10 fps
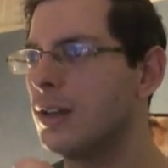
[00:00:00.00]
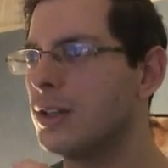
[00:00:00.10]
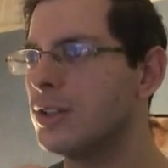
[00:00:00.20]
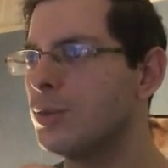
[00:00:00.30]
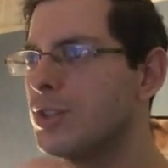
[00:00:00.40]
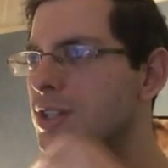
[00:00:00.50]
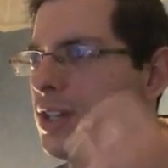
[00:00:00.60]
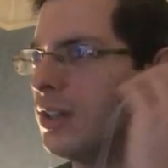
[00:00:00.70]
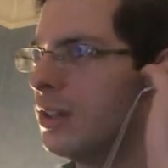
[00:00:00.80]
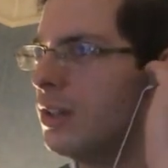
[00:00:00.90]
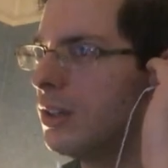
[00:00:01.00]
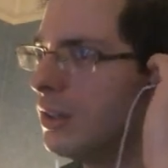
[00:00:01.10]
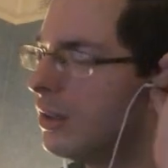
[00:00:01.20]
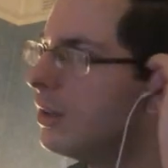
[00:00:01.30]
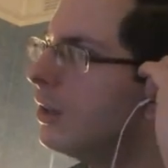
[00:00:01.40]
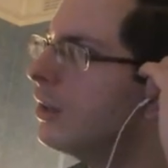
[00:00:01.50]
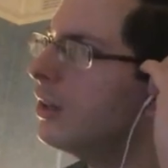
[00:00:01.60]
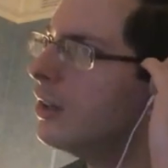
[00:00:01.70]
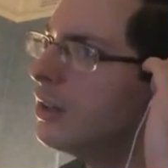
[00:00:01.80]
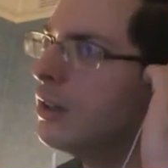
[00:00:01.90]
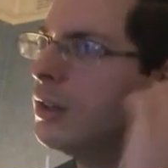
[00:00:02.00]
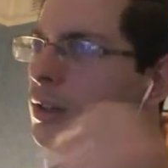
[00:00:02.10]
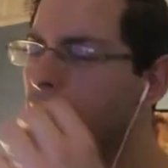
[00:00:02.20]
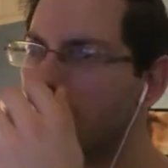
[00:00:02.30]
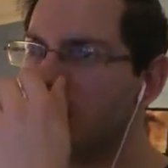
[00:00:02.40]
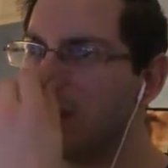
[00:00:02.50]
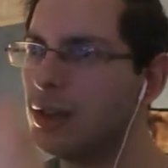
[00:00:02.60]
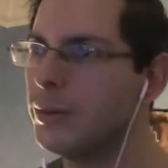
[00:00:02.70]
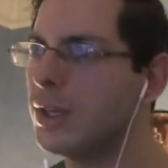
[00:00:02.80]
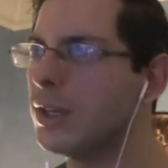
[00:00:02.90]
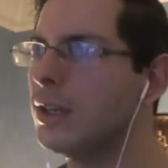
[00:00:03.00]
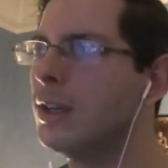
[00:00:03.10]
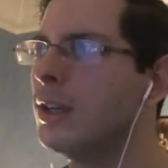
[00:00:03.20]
don't know what's in it. Okay, here we go.